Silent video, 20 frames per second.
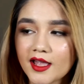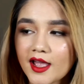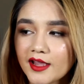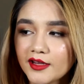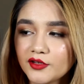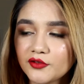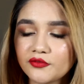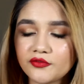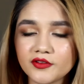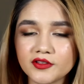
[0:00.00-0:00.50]

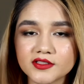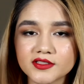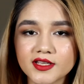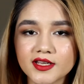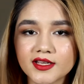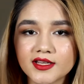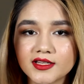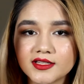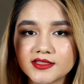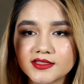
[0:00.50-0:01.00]
kind of feels
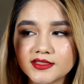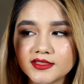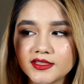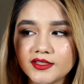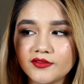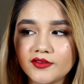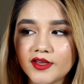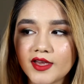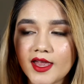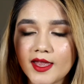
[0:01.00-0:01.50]
like it's
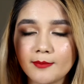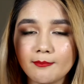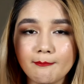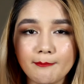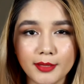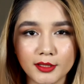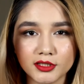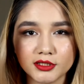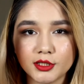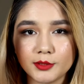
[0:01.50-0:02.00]
leaving a
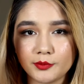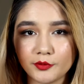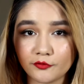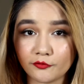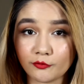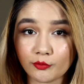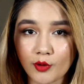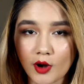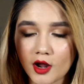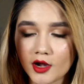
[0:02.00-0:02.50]
buildup
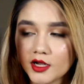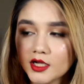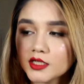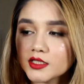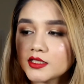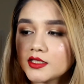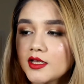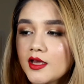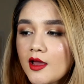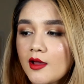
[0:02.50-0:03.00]
of
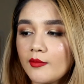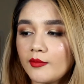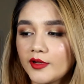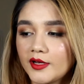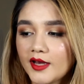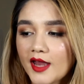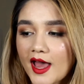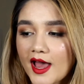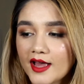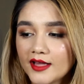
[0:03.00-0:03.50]
product, but
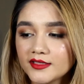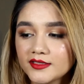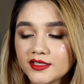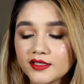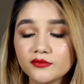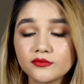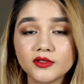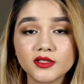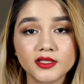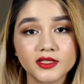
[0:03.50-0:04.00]
it adds
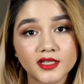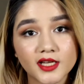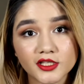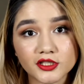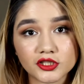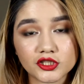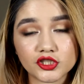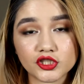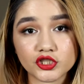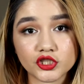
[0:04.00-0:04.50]
a really
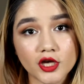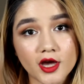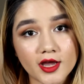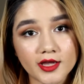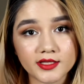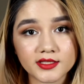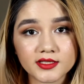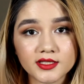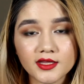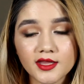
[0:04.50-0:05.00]
nice
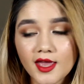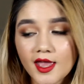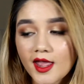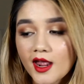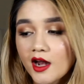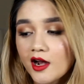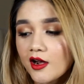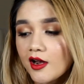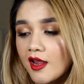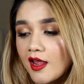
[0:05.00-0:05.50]
shine to the
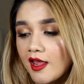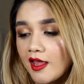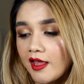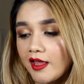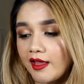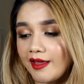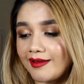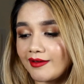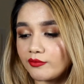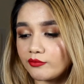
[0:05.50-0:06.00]
hair,
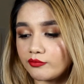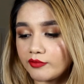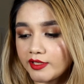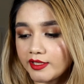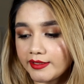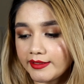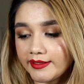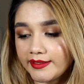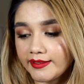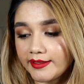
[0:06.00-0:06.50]
and
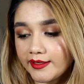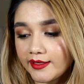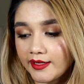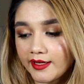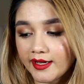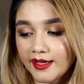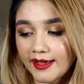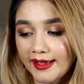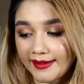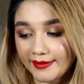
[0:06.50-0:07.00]
really,
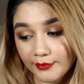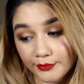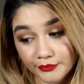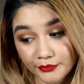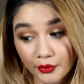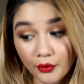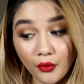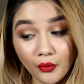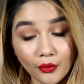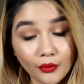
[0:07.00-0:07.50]
I don't
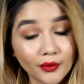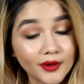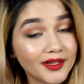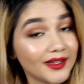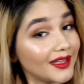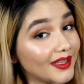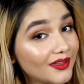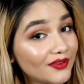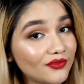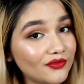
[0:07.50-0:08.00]
know
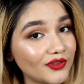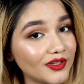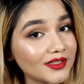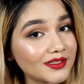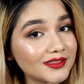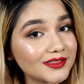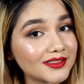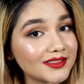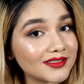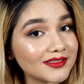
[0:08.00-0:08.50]
if
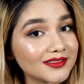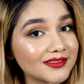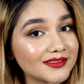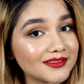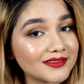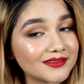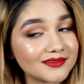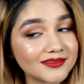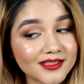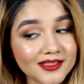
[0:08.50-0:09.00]
it
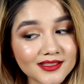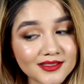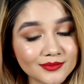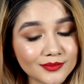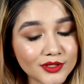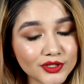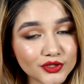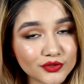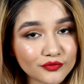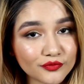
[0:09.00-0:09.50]
does
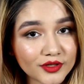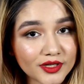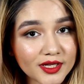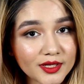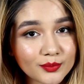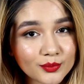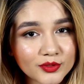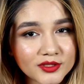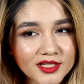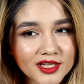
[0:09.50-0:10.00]
much for
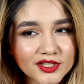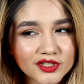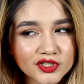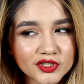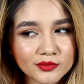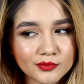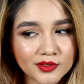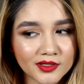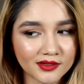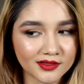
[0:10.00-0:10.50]
heat
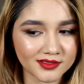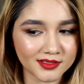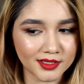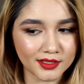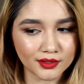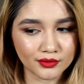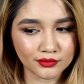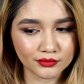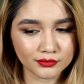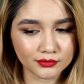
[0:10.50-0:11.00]
protection because
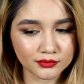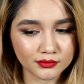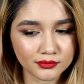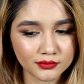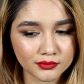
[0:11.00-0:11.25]
I don't